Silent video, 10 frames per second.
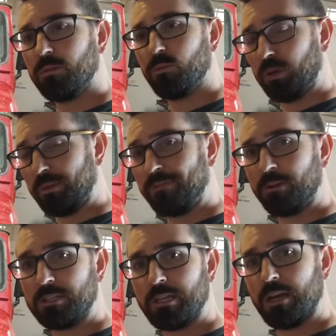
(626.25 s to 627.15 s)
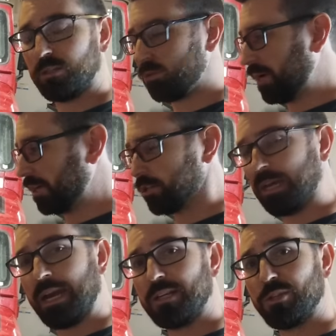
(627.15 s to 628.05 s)
one of my friend's house who actually
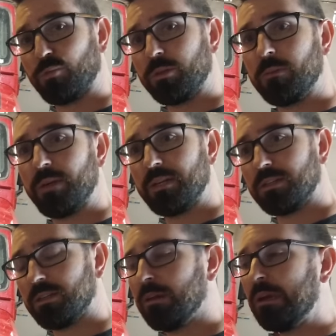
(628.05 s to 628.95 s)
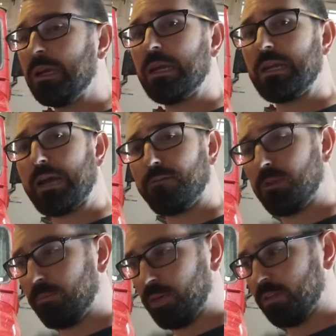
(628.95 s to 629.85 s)
has a real bender and have
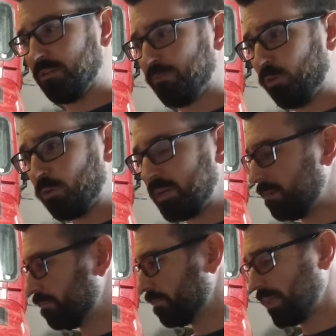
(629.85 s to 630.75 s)
them bend it for me.